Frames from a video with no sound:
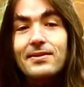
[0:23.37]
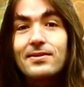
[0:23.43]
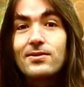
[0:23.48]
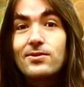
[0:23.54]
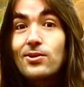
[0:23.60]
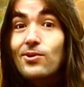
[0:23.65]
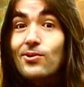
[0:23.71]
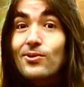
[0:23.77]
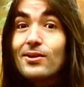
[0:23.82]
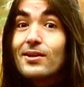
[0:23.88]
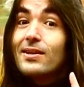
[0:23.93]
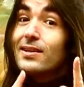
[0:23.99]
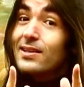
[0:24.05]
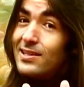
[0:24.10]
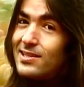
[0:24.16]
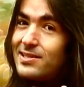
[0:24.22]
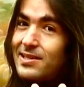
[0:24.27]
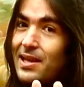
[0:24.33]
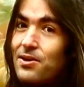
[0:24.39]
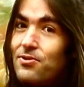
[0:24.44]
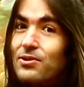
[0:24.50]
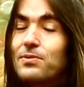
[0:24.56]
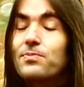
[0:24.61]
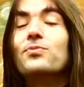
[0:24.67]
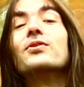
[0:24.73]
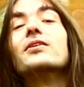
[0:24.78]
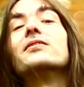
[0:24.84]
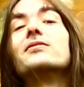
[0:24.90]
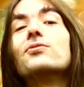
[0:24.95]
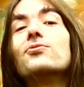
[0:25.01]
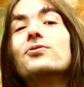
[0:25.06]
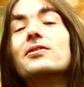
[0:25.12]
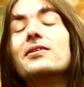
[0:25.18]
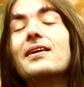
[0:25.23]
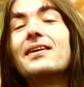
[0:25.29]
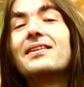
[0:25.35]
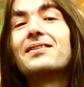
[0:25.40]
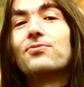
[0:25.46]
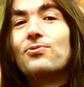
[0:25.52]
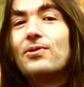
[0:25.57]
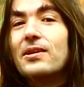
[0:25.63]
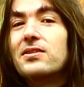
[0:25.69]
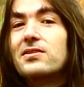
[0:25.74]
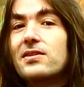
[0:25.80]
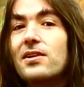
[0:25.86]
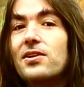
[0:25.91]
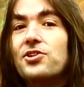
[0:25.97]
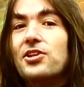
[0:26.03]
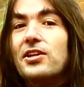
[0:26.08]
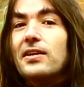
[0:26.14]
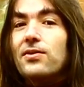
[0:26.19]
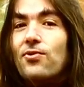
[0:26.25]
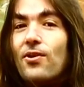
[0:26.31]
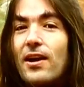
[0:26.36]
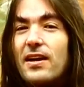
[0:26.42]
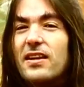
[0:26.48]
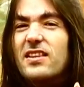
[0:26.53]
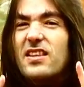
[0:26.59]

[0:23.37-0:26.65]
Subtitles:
So stay with me until the end. We are starting right